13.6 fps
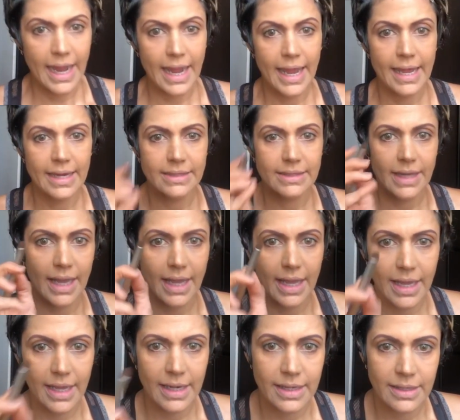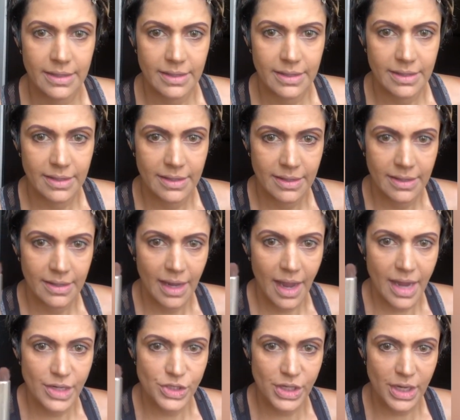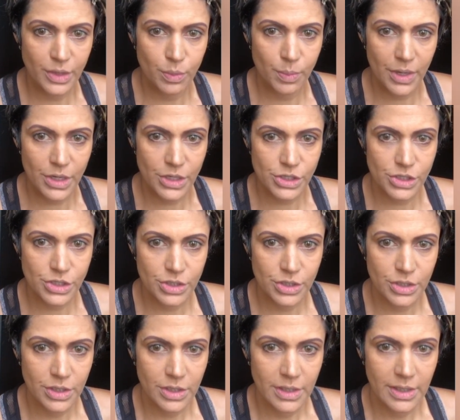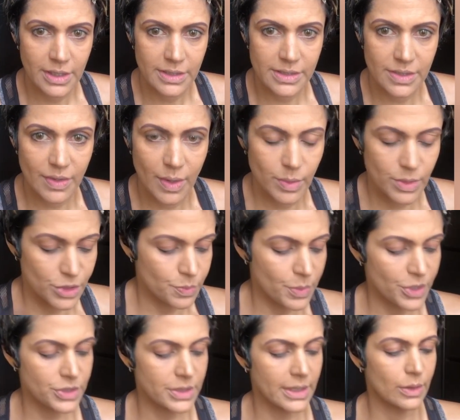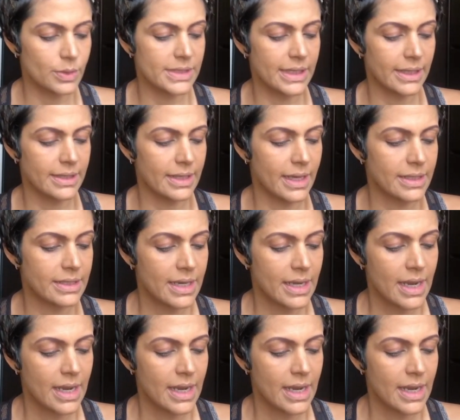and an eyeshadow brush, it's a roundish brush that looks like that.